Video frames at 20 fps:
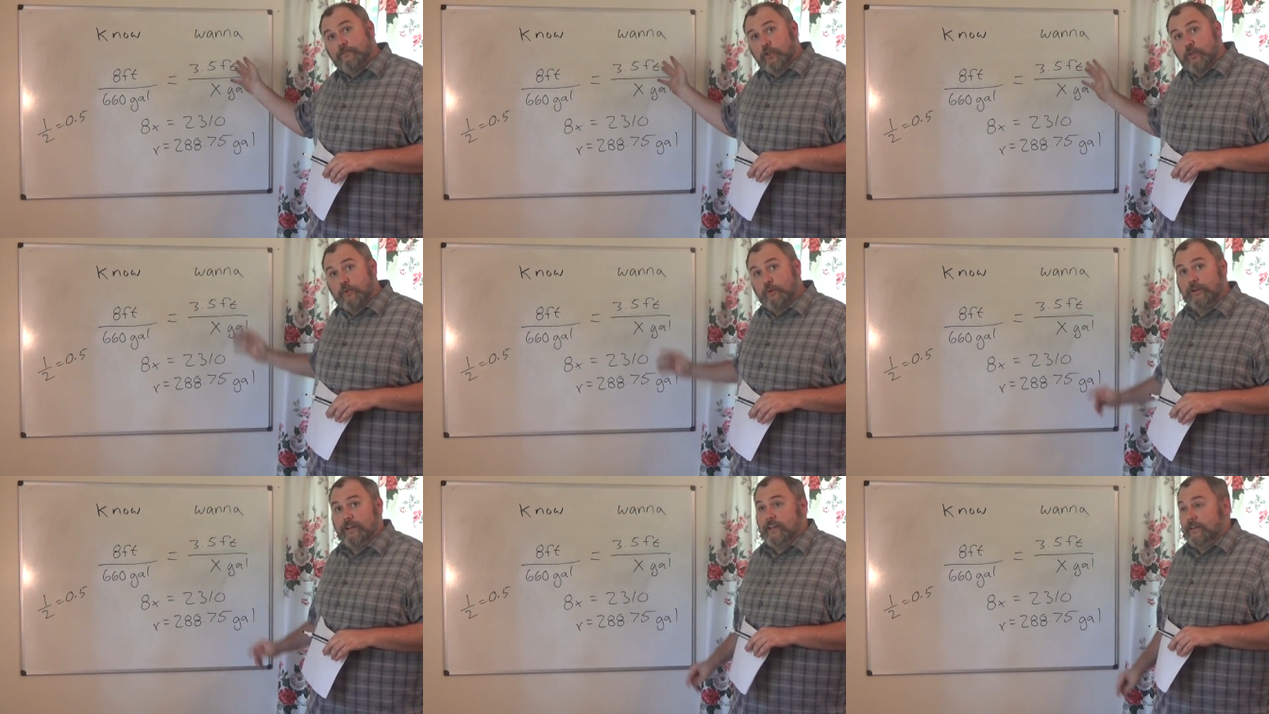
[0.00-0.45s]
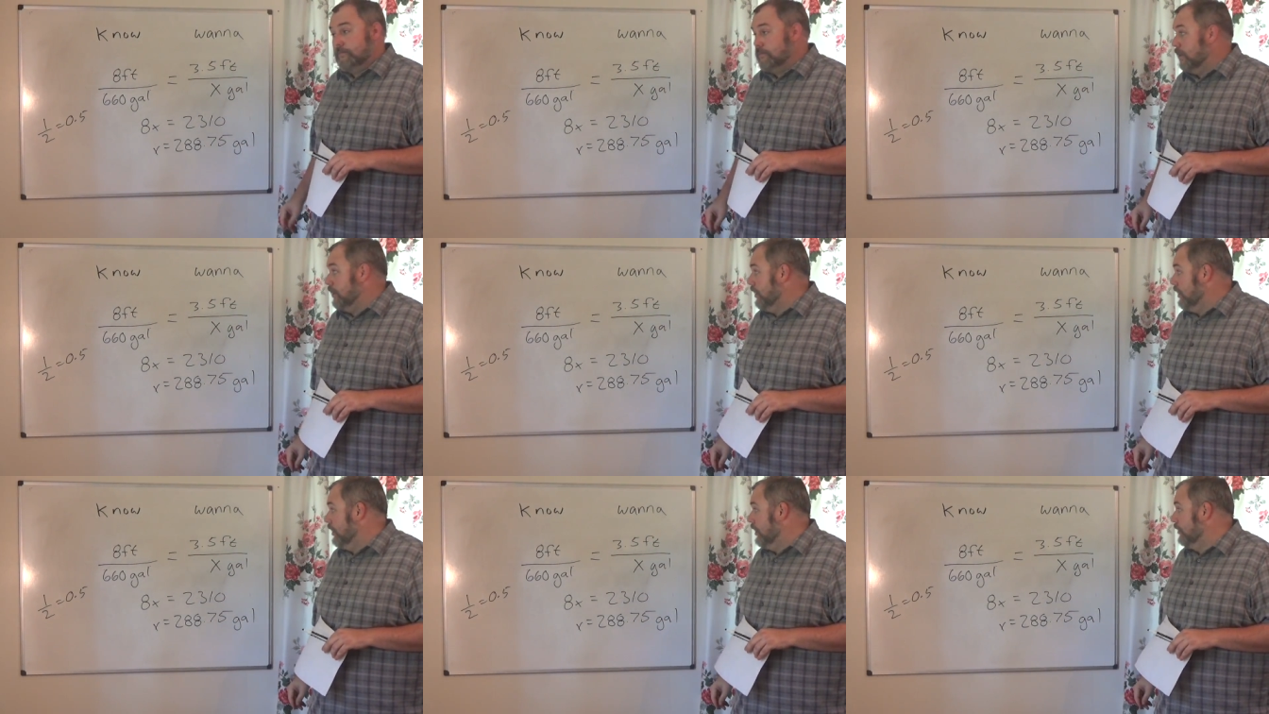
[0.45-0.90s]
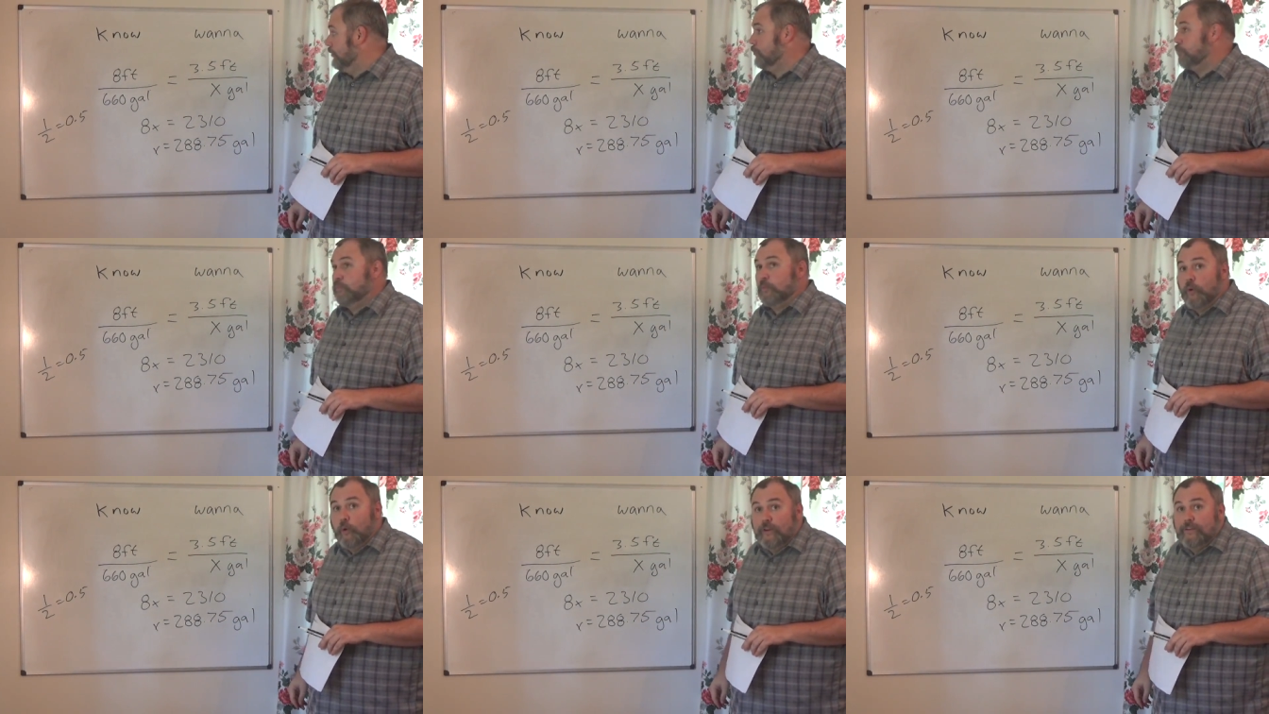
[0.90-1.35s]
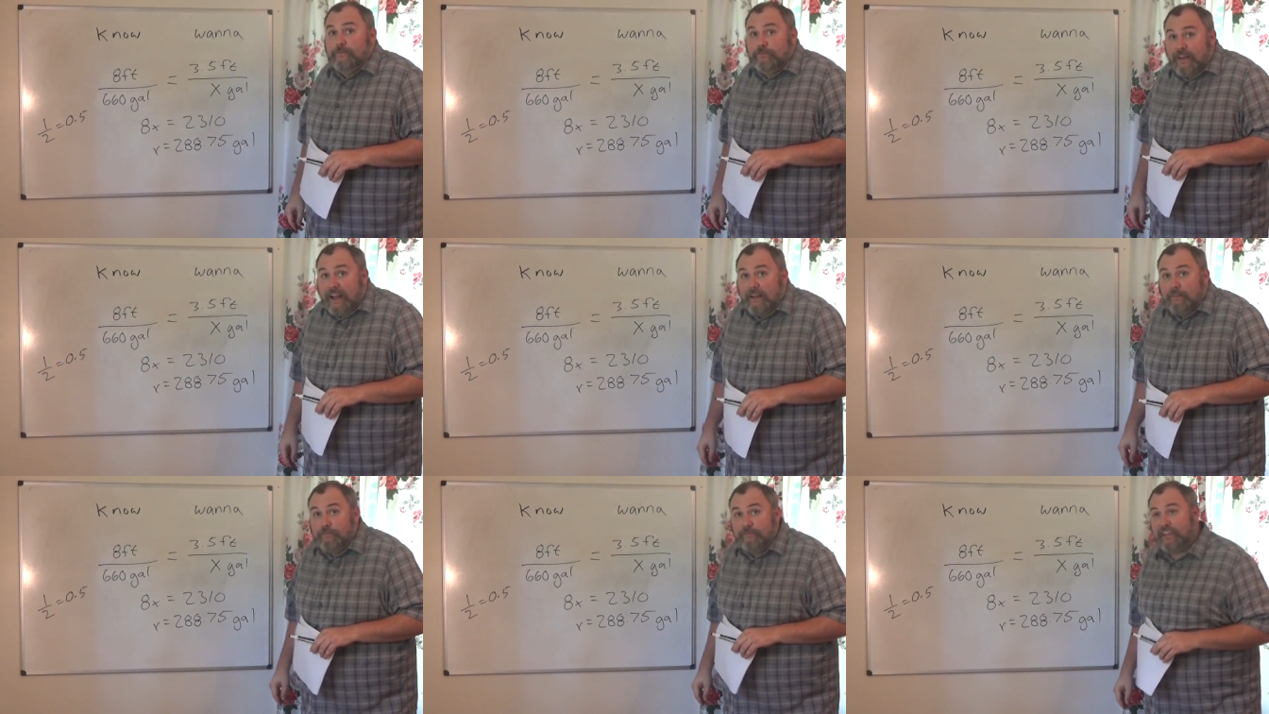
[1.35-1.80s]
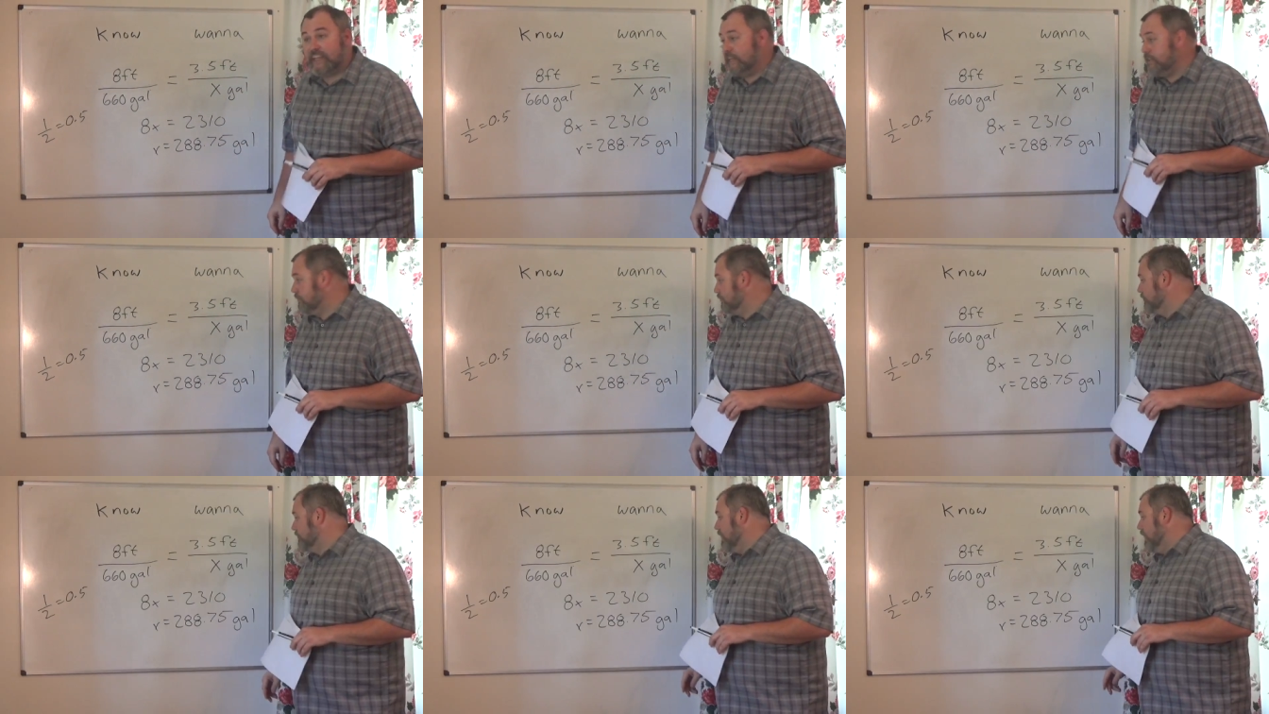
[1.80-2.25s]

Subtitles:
to 3.5 feet.